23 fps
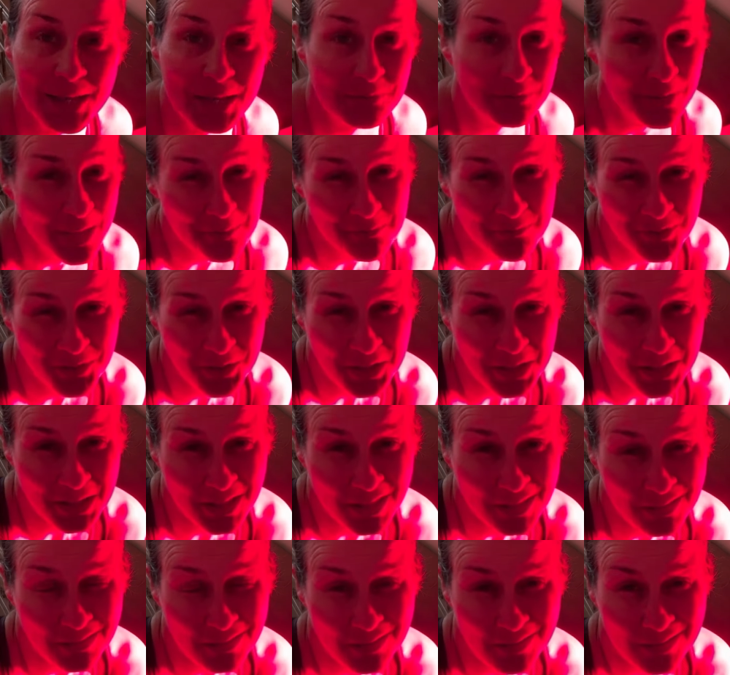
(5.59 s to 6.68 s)
If I'm feeling a
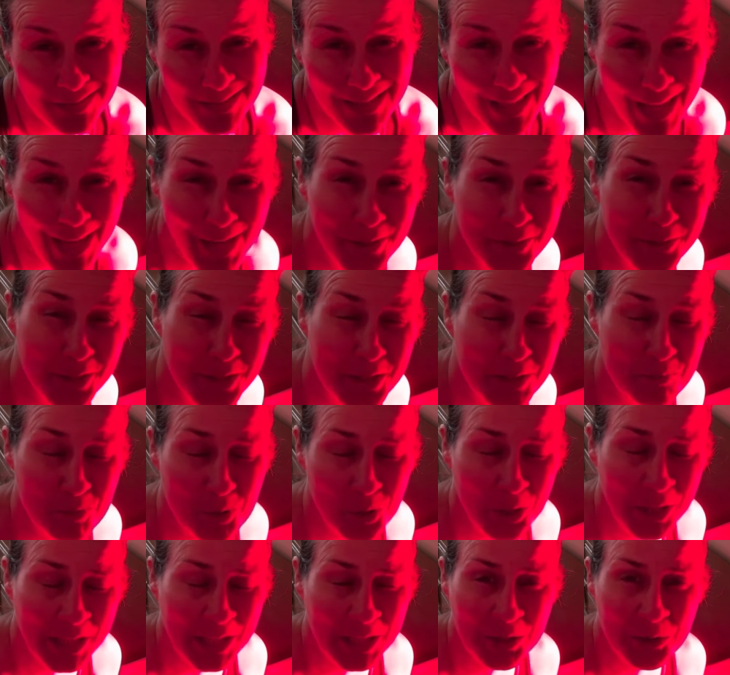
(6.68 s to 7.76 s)
little tired in the
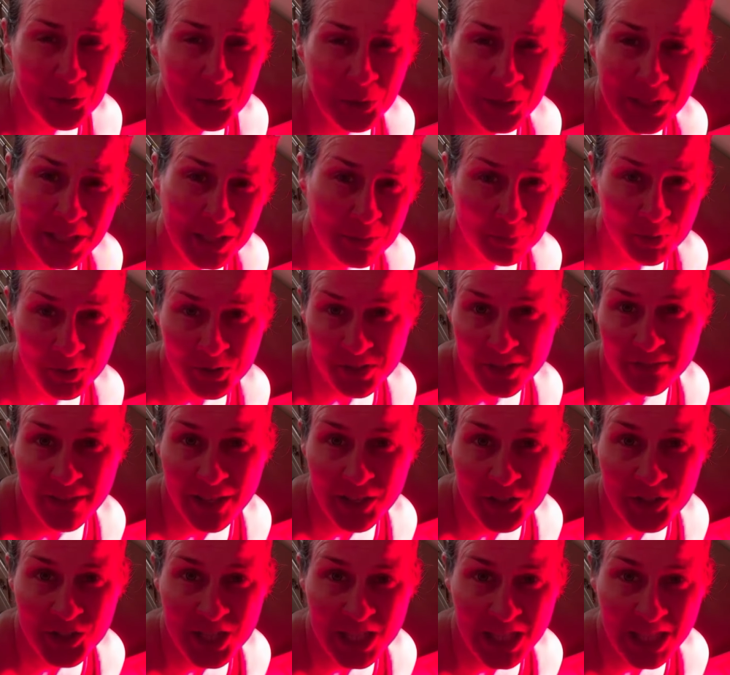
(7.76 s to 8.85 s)
morning or need a boost of
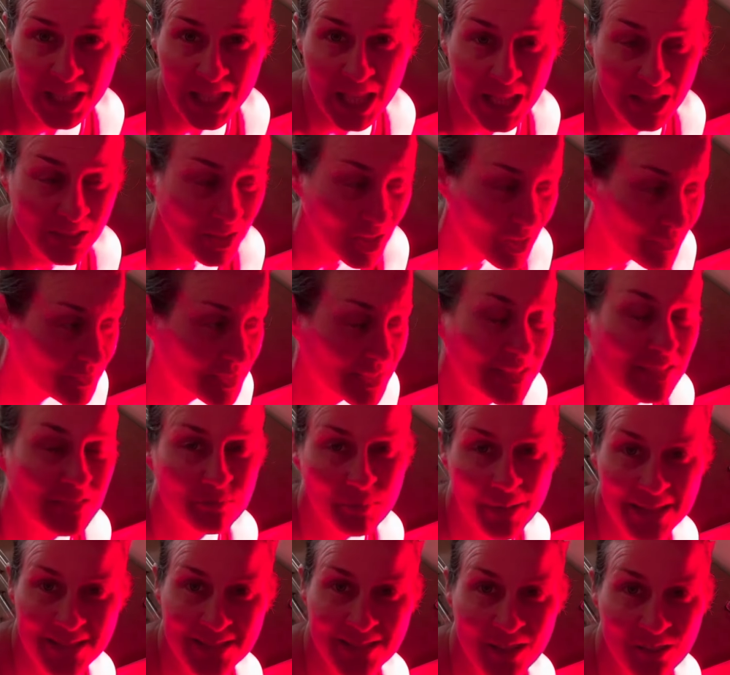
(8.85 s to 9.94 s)
energy, I love to give
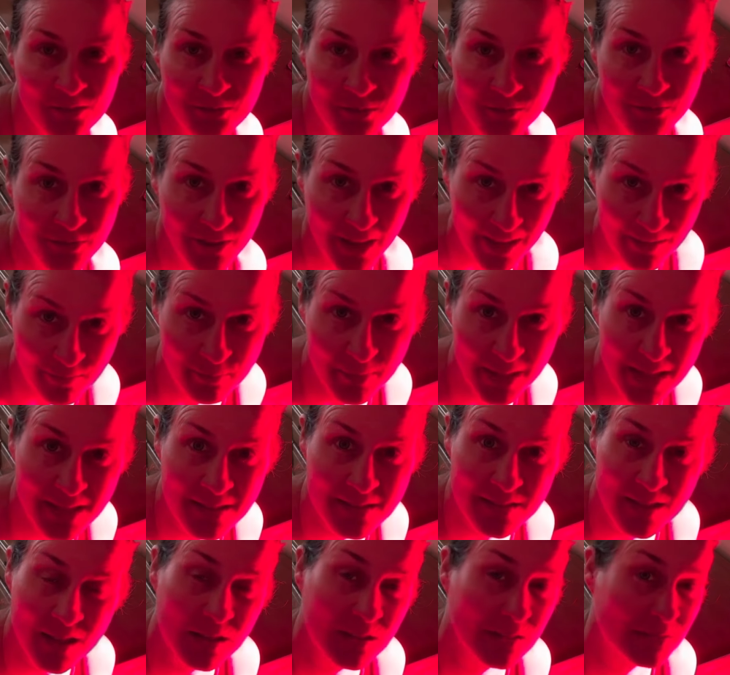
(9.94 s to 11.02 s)
myself 5
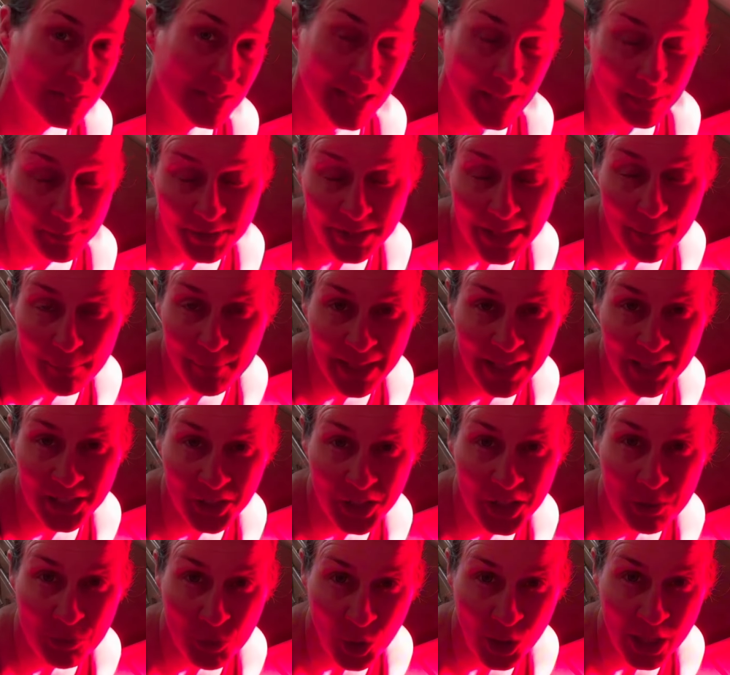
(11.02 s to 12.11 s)
minutes of the tabletop
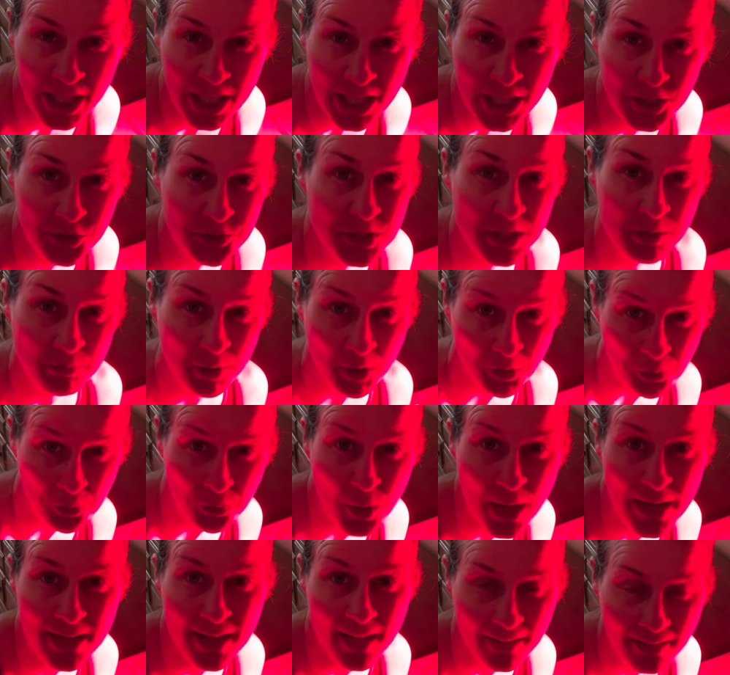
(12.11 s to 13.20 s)
panel in the morning using both
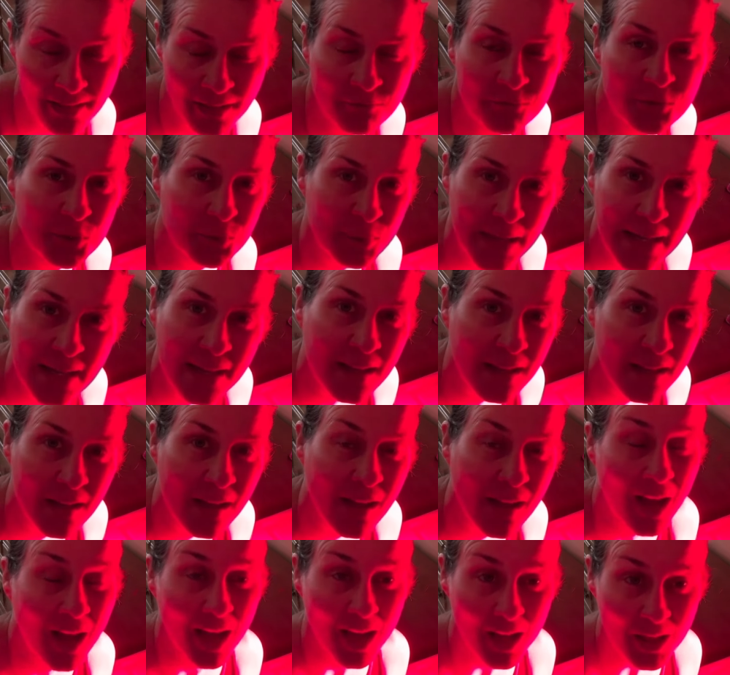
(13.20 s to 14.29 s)
red and infrared.
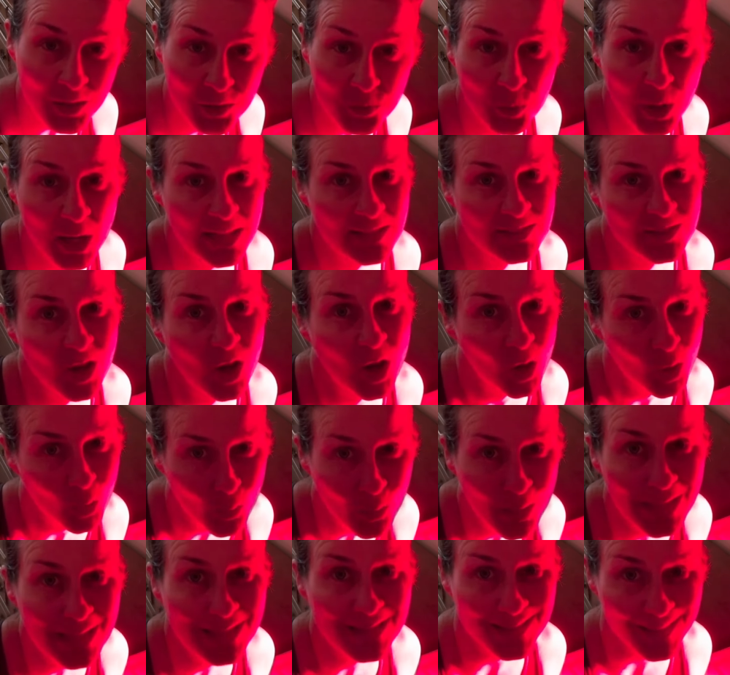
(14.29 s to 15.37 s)
Otherwise,
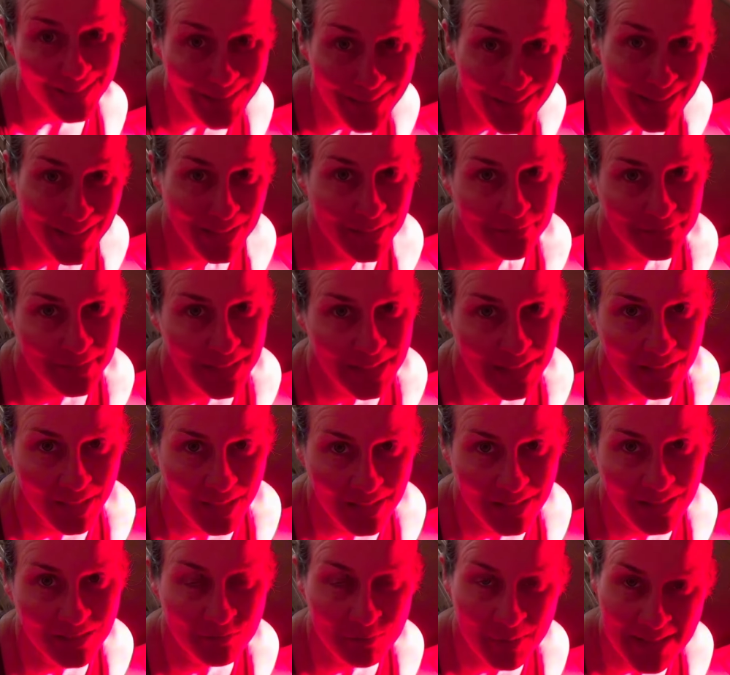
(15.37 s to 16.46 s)
always in the evening,
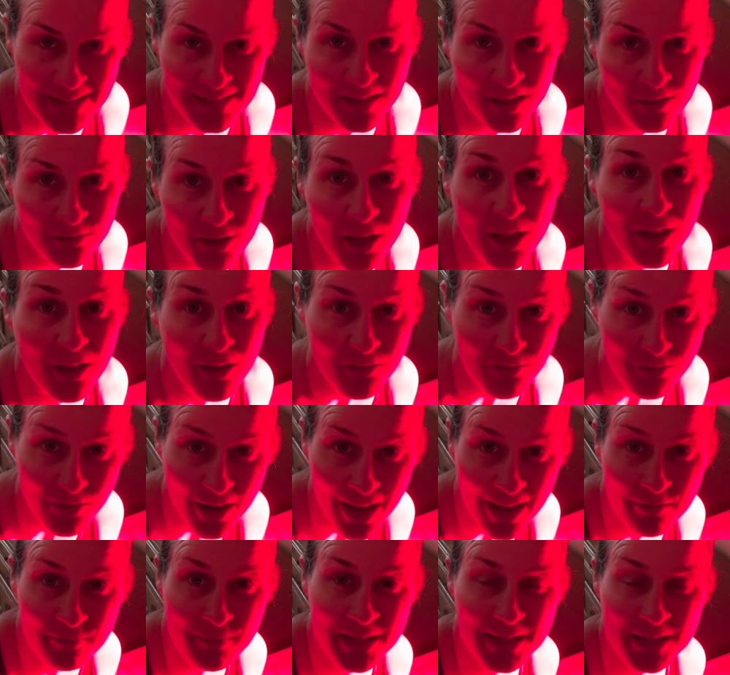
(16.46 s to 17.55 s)
I give myself
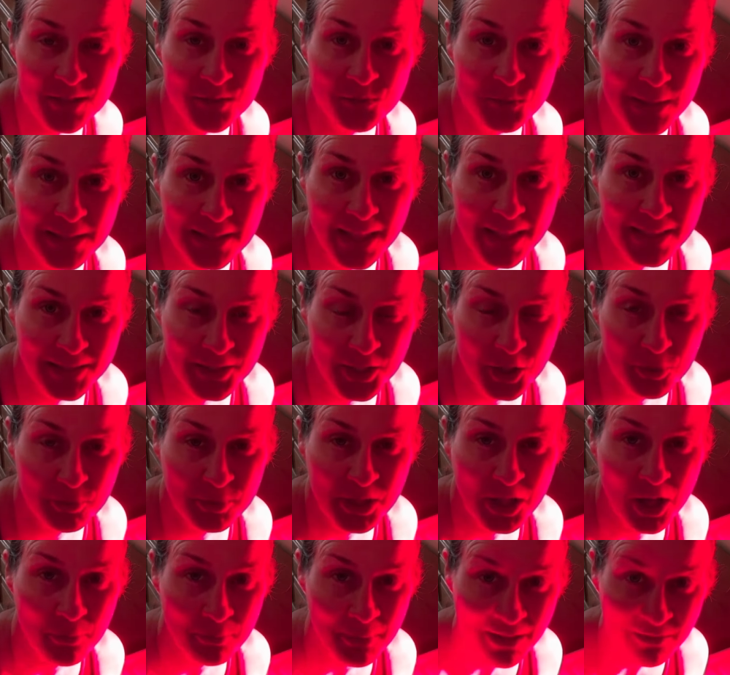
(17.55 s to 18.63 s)
5 minutes of red light
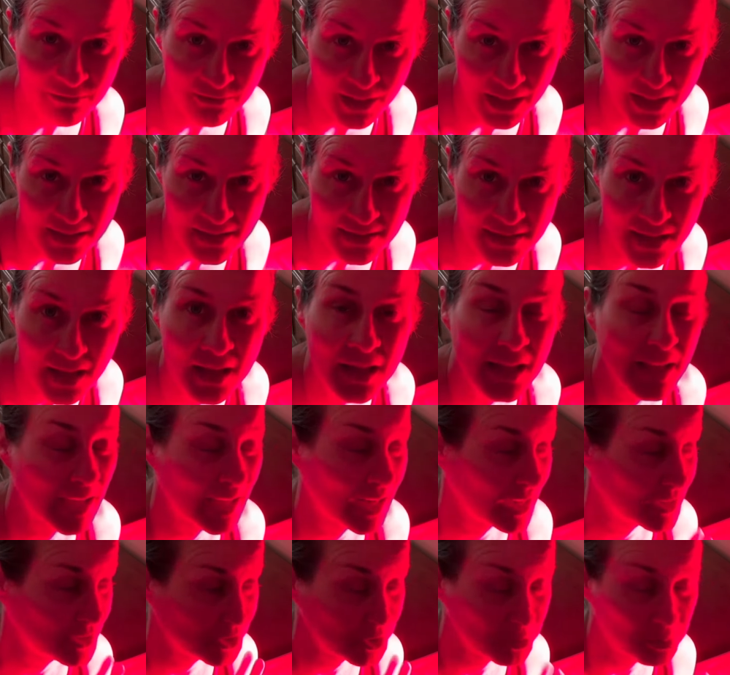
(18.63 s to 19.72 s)
therapy on my face,
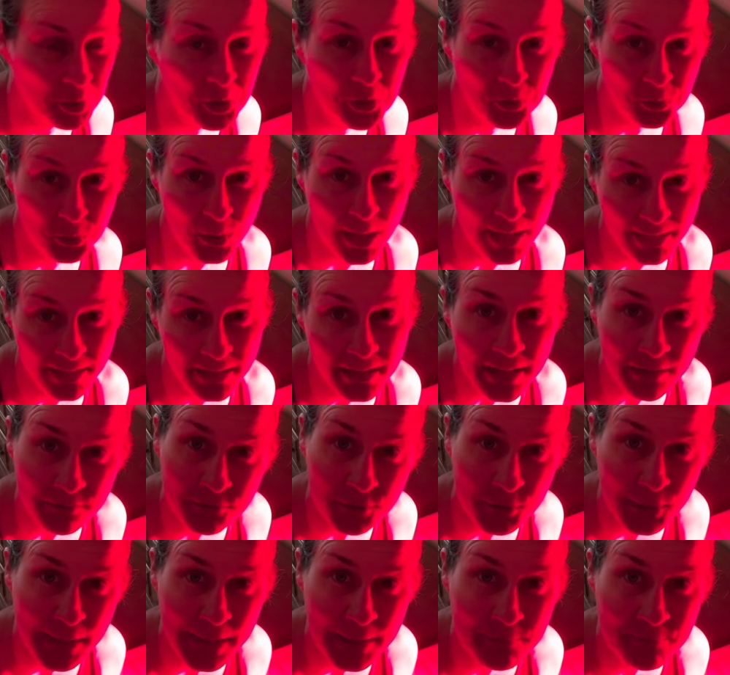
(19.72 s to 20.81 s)
and I do both red and
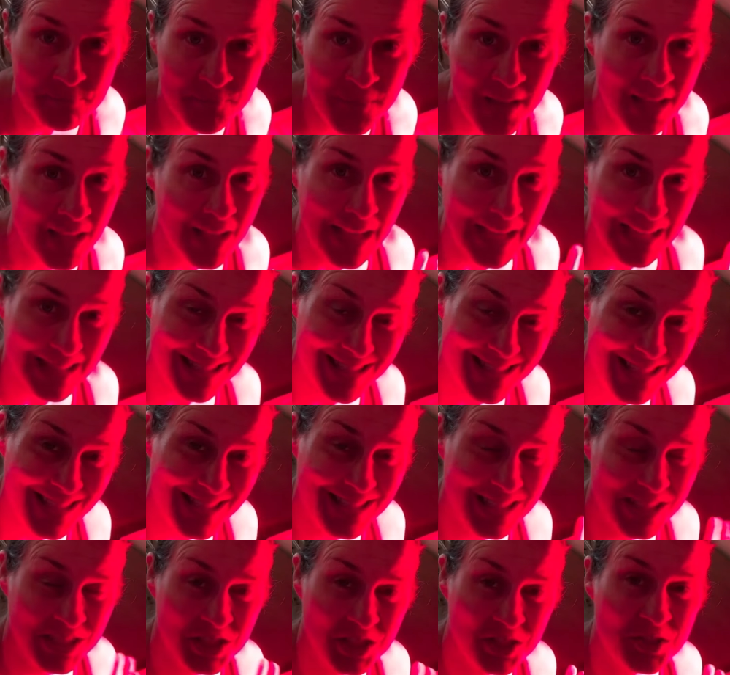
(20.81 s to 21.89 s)
infrared at
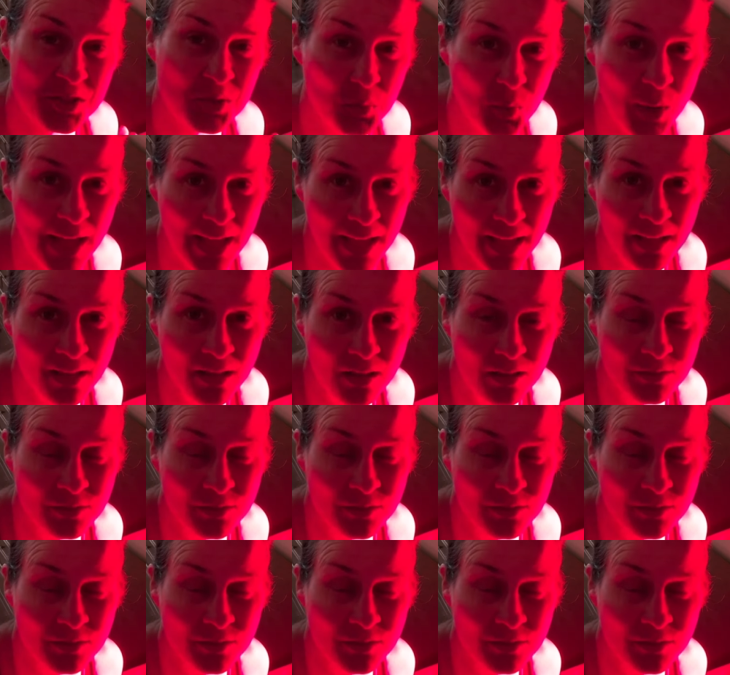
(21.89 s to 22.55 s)
6 inches away